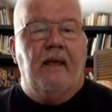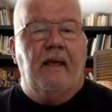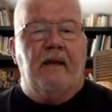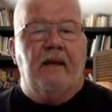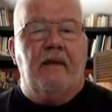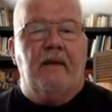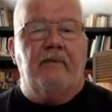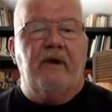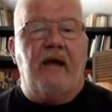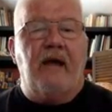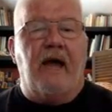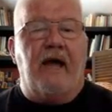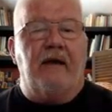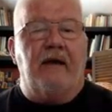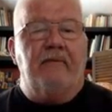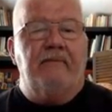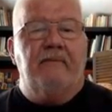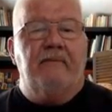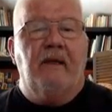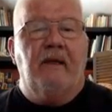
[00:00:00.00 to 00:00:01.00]
Number
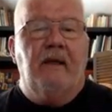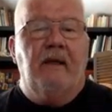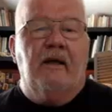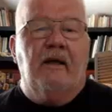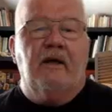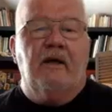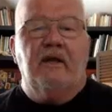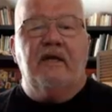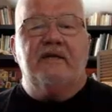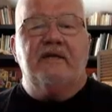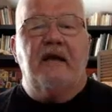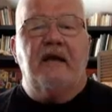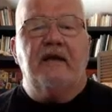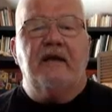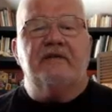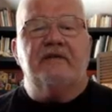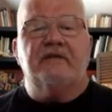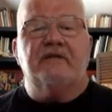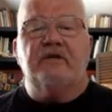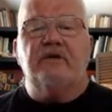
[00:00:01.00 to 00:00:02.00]
9, you'll attend
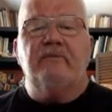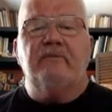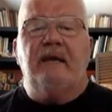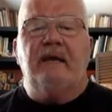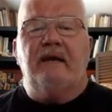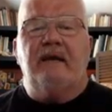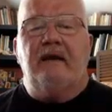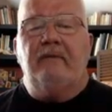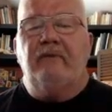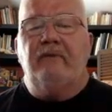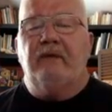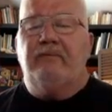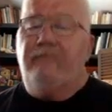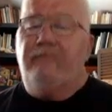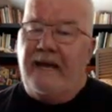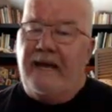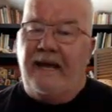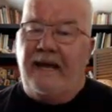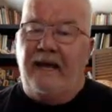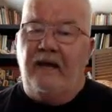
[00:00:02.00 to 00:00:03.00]
a Zoom meeting with
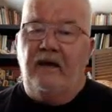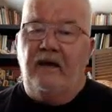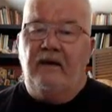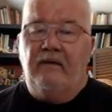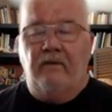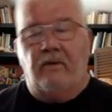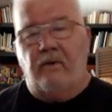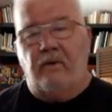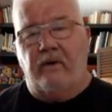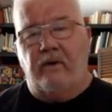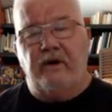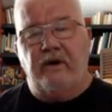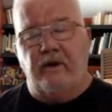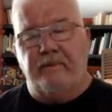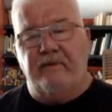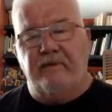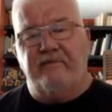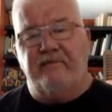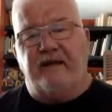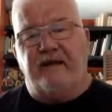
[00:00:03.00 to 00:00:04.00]
me or your
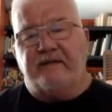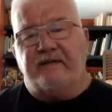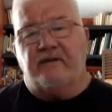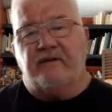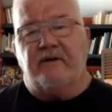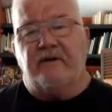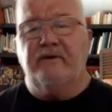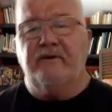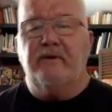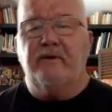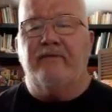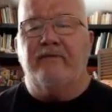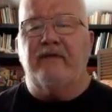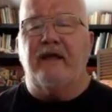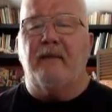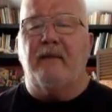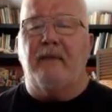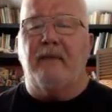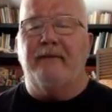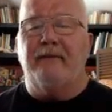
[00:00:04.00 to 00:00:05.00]
professor, whoever
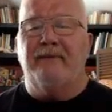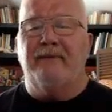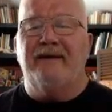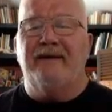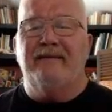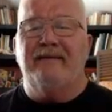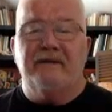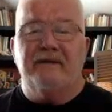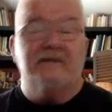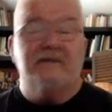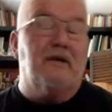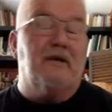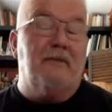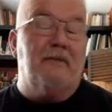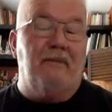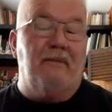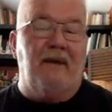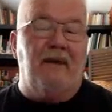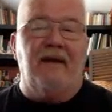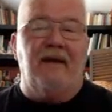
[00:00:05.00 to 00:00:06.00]
that might be. It's going to
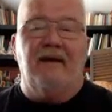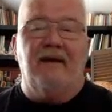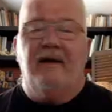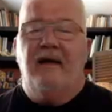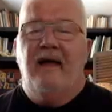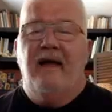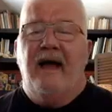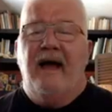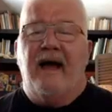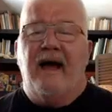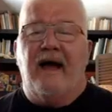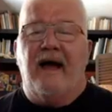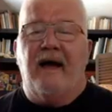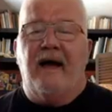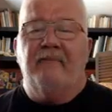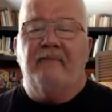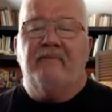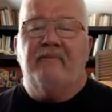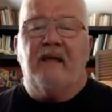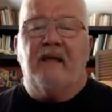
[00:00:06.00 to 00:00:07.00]
be me,
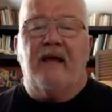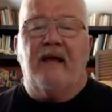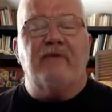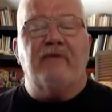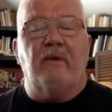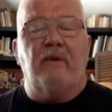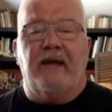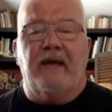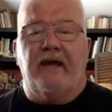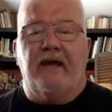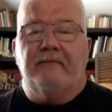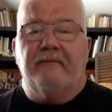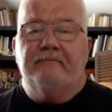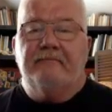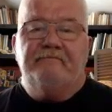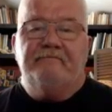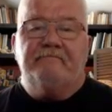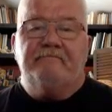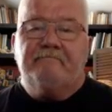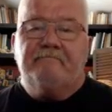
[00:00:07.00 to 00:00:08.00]
every week.
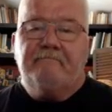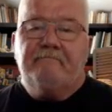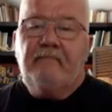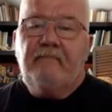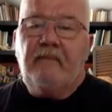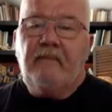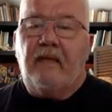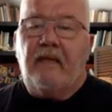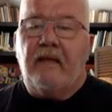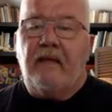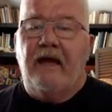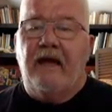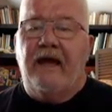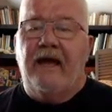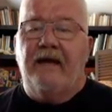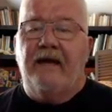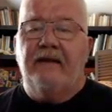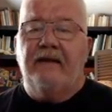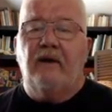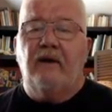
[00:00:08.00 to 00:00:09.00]

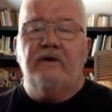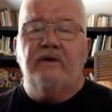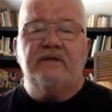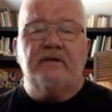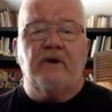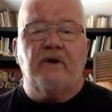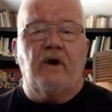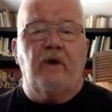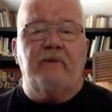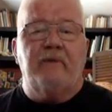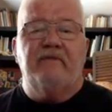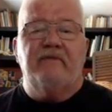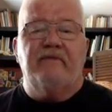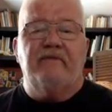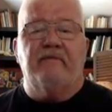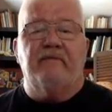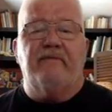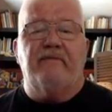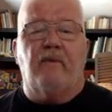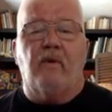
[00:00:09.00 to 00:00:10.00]
And those are open
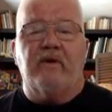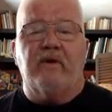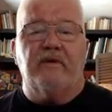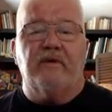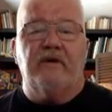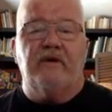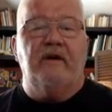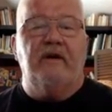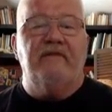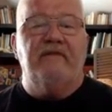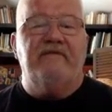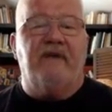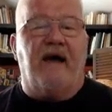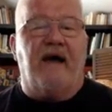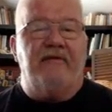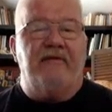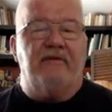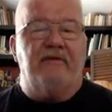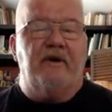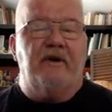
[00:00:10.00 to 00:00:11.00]
from 4:30 to
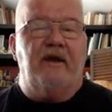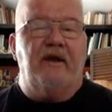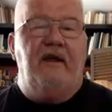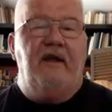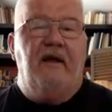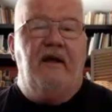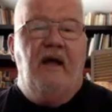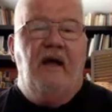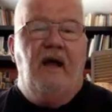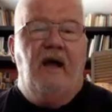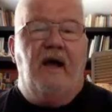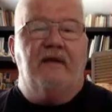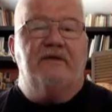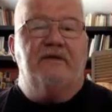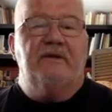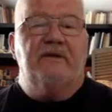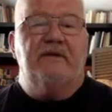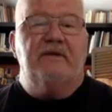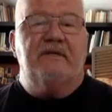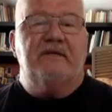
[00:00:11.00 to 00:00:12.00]
5:30 on
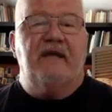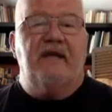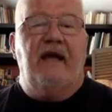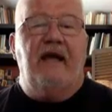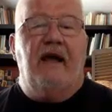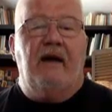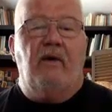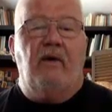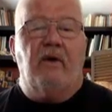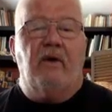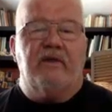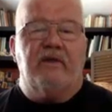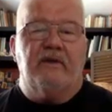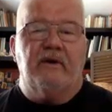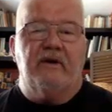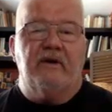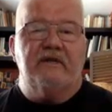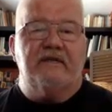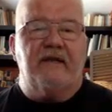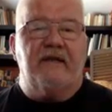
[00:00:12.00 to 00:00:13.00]
Tuesday or
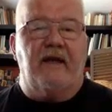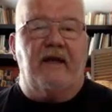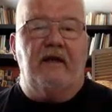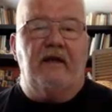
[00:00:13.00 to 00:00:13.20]
Thursday.